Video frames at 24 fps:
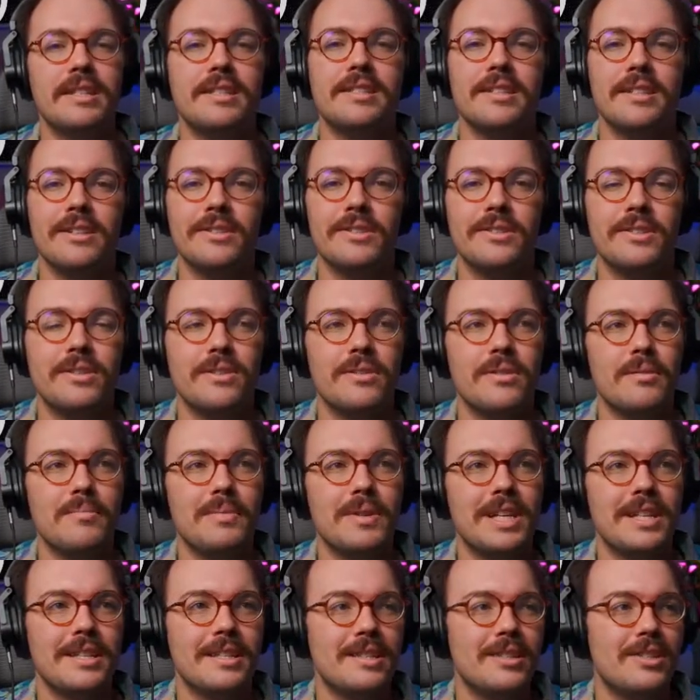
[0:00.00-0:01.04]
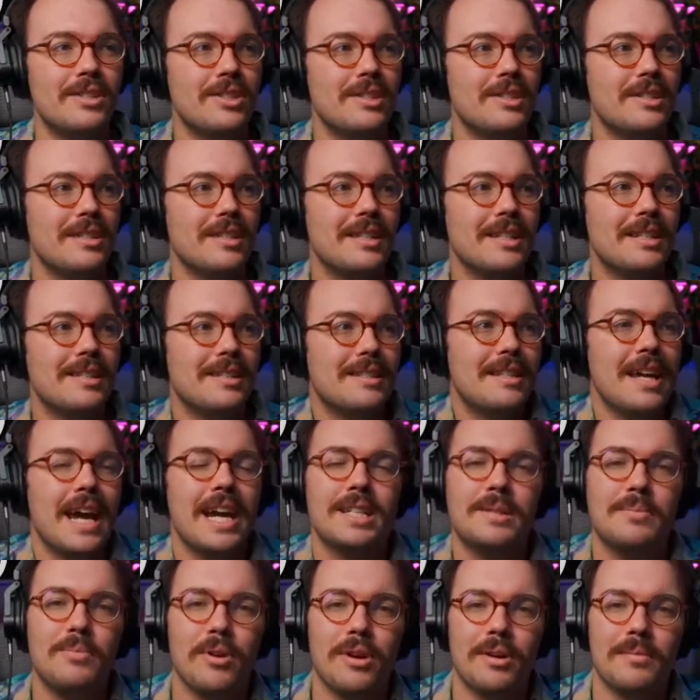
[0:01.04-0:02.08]
singers do it because it's
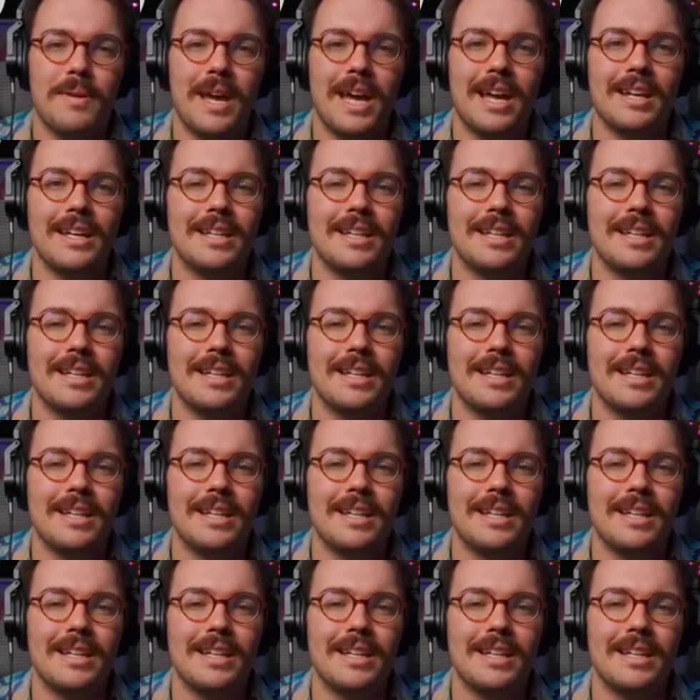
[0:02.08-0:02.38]
textbook, man.